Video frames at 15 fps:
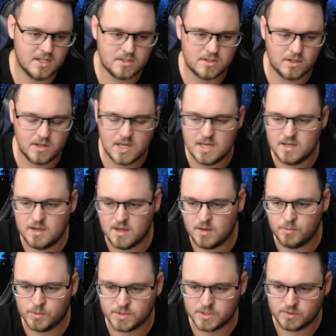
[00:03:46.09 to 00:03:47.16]
so he
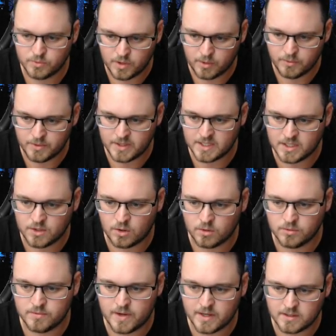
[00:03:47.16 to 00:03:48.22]
wasn't really a
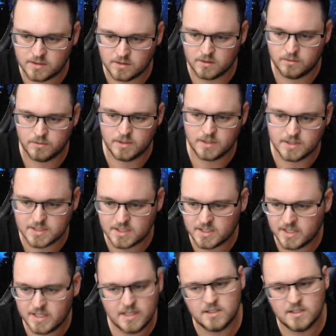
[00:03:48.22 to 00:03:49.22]
non-factor realistically.